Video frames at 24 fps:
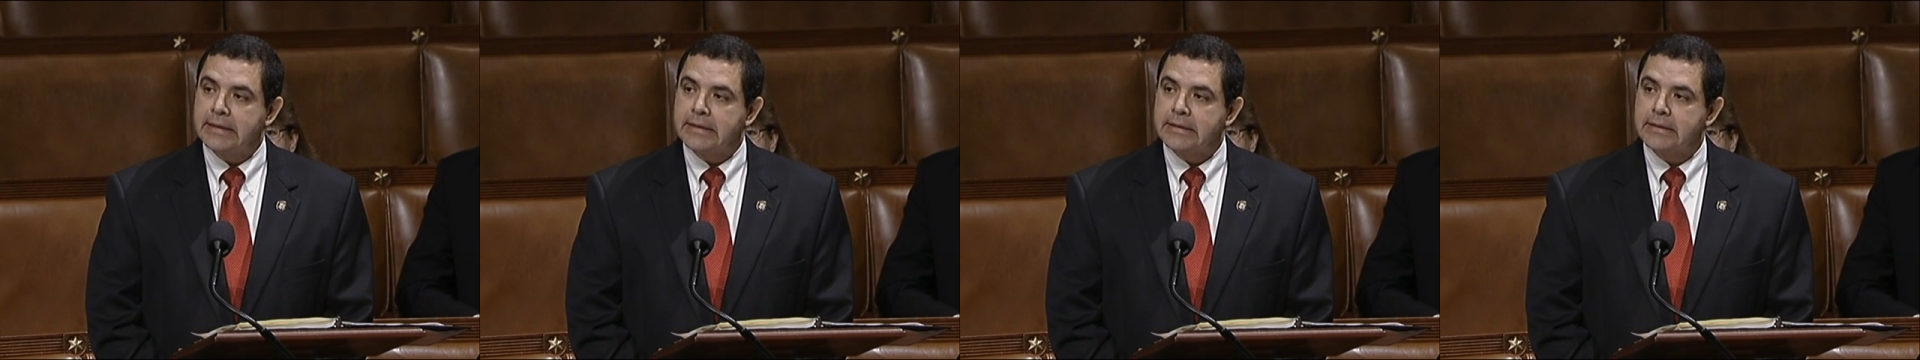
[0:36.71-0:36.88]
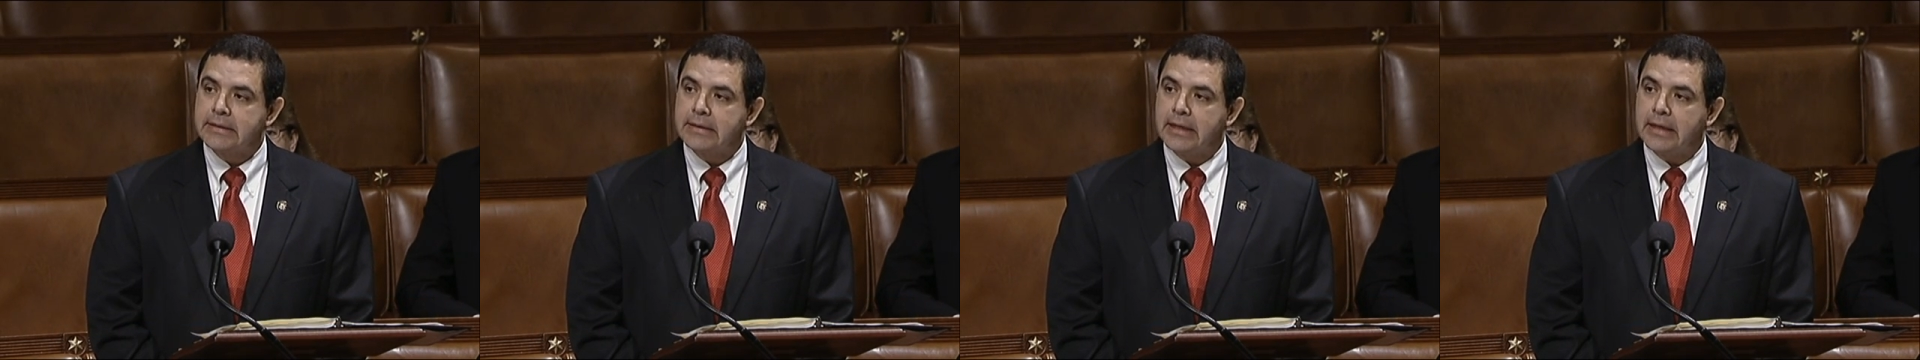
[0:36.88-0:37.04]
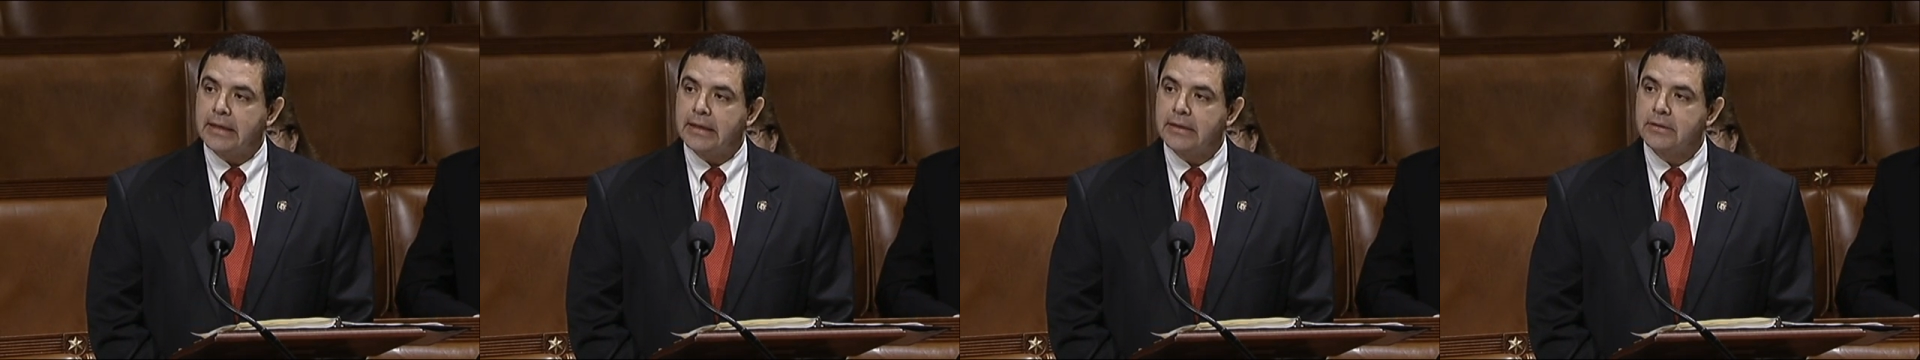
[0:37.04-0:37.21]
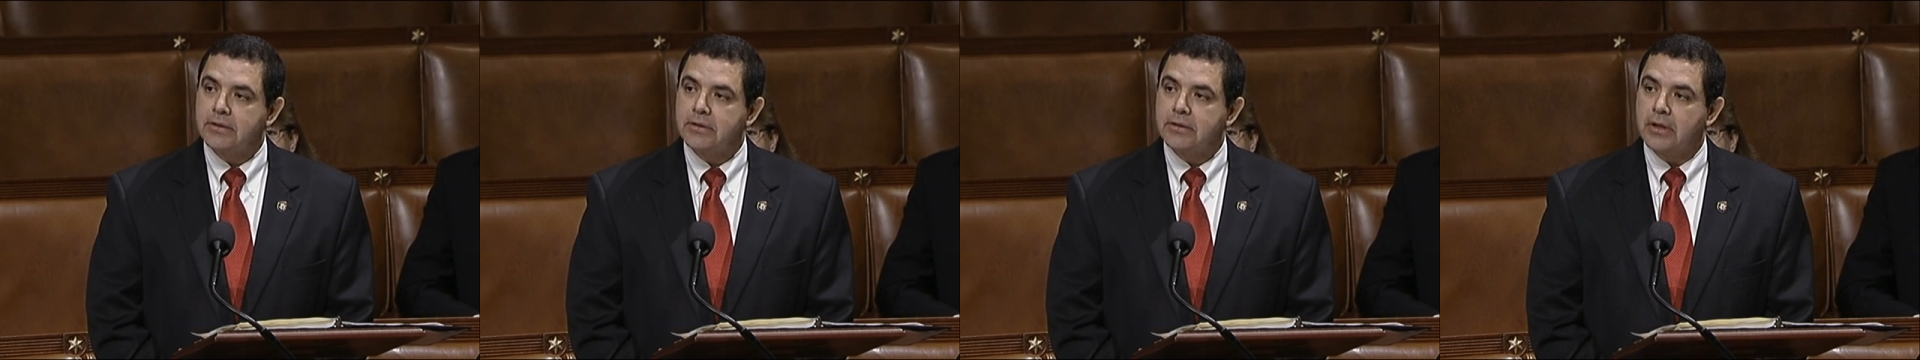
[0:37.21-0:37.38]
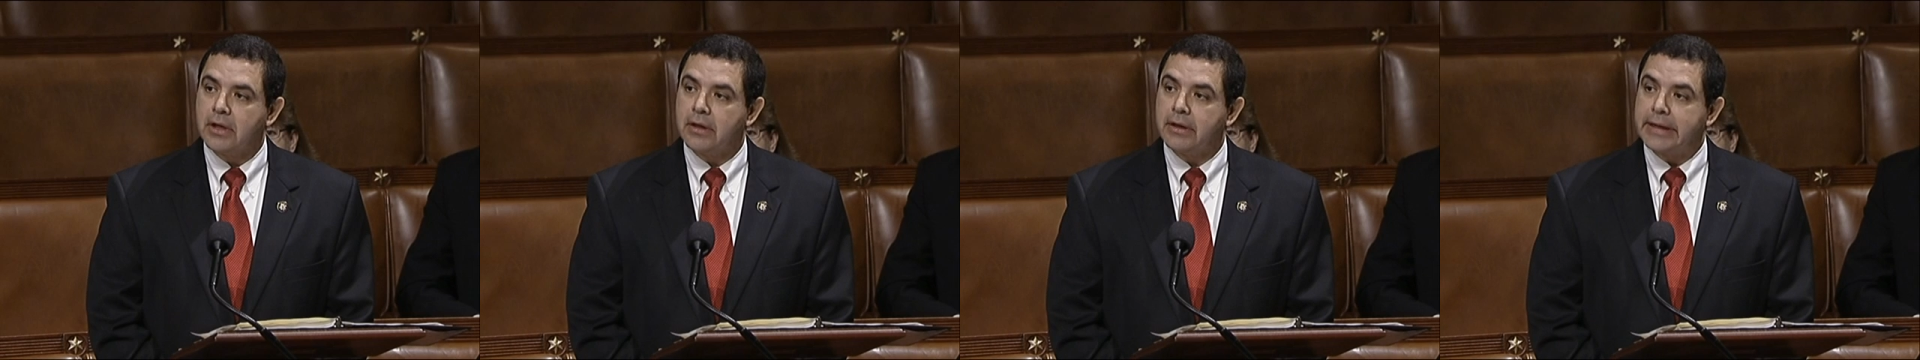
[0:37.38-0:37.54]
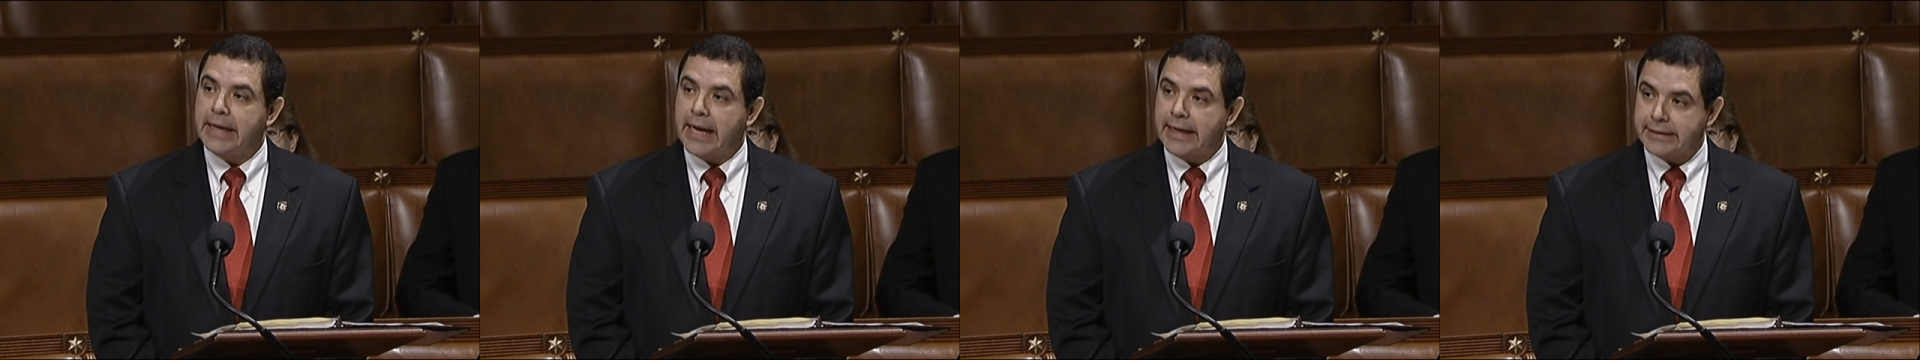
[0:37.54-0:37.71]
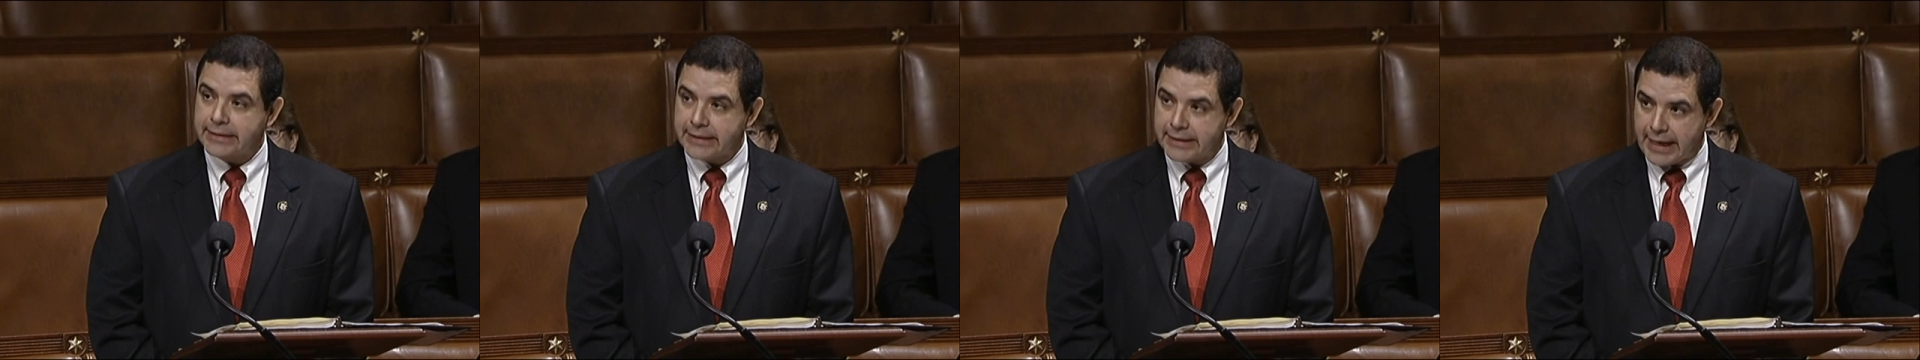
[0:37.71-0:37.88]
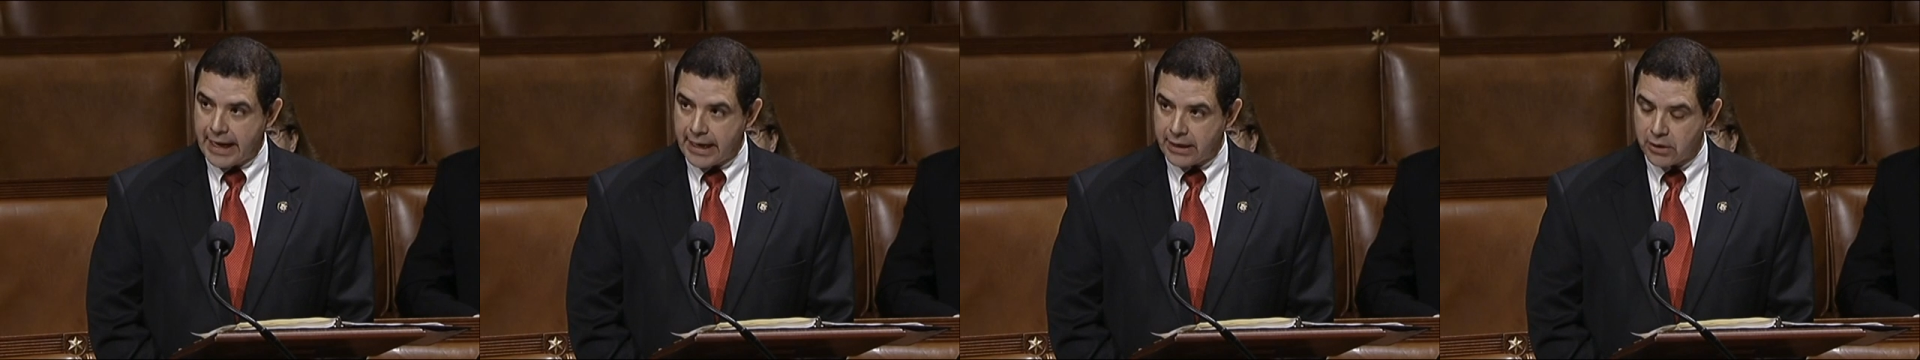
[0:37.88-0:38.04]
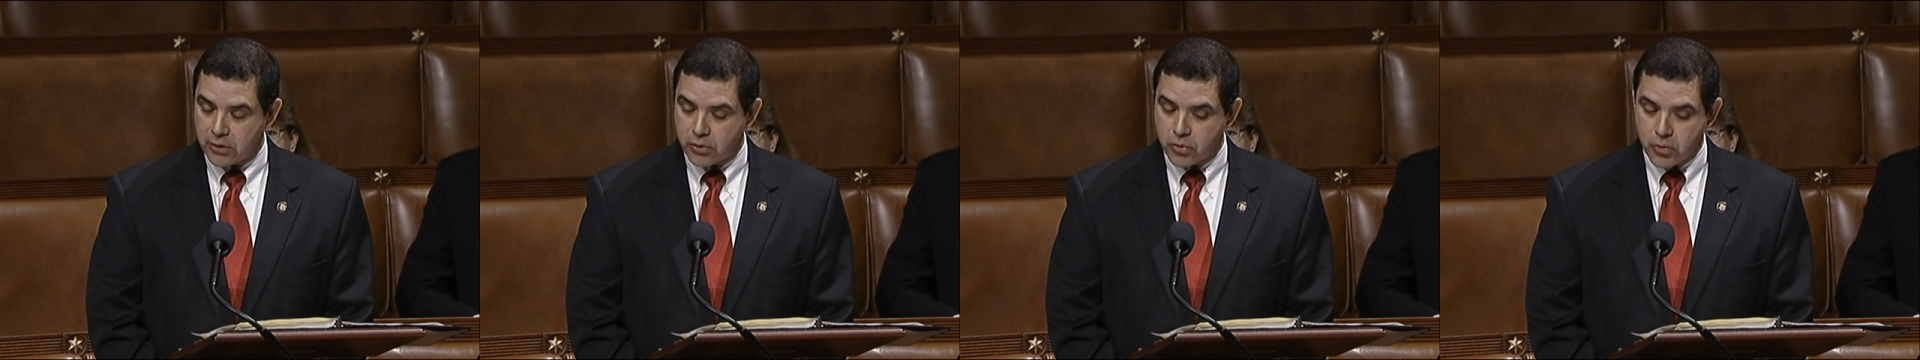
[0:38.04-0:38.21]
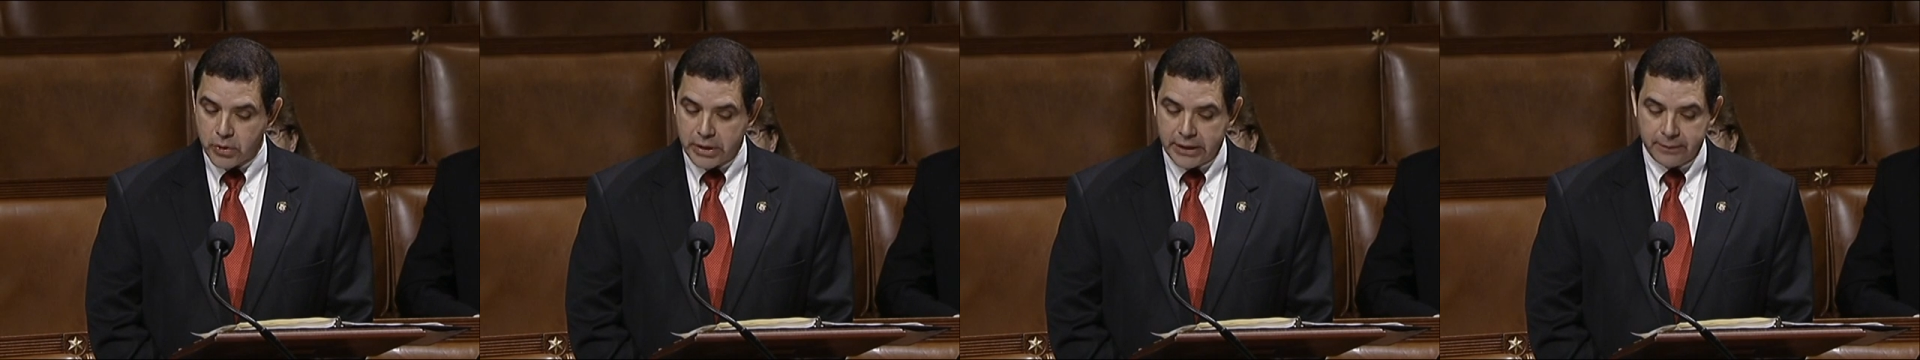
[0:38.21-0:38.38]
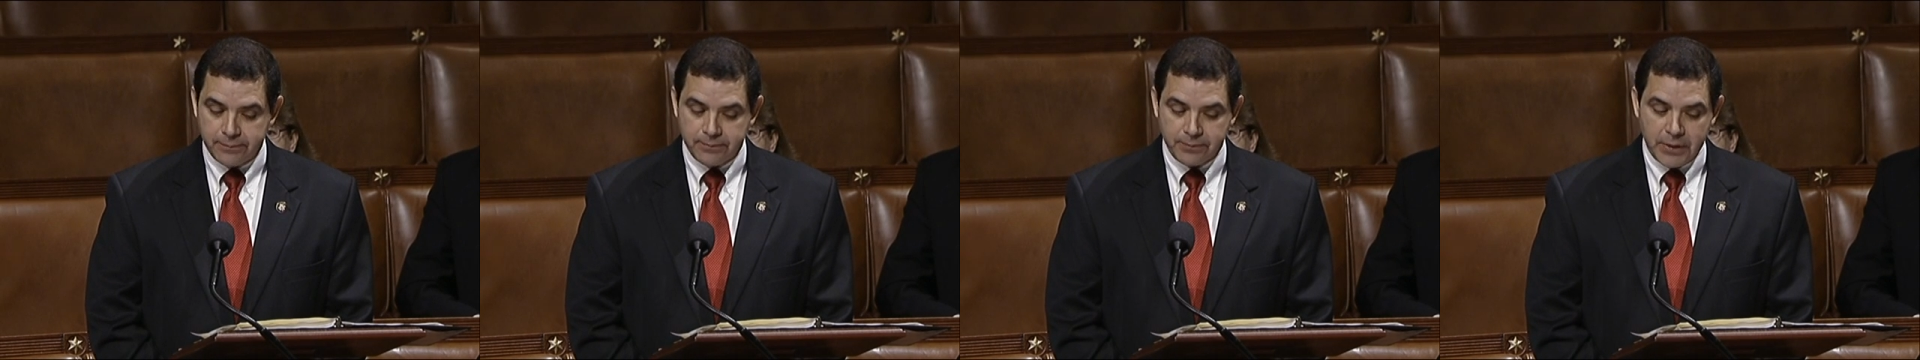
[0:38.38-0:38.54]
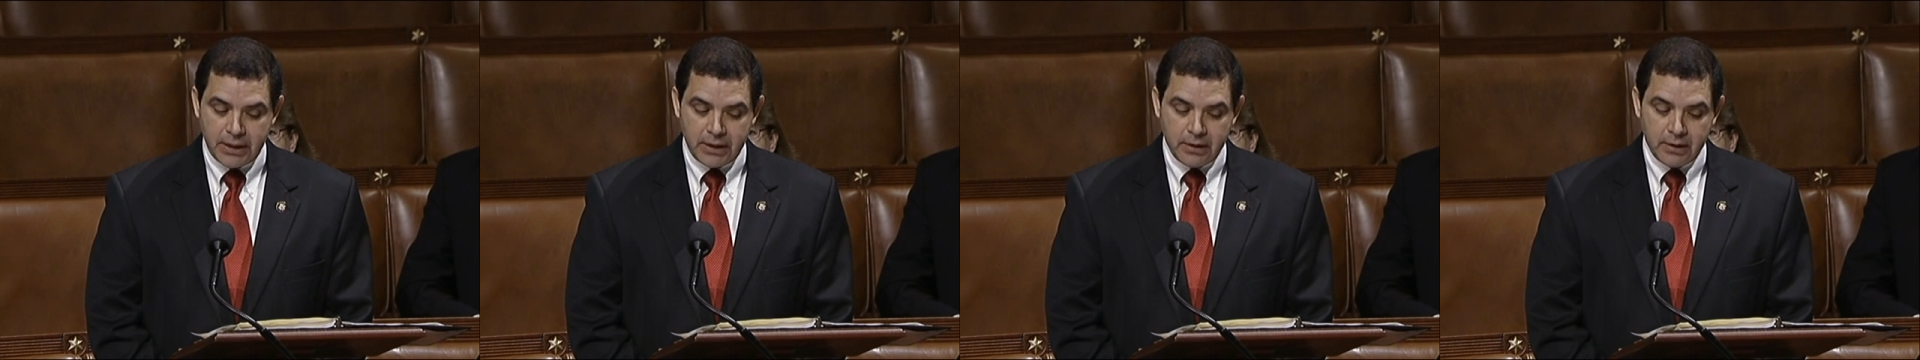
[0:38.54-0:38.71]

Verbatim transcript: since 1993.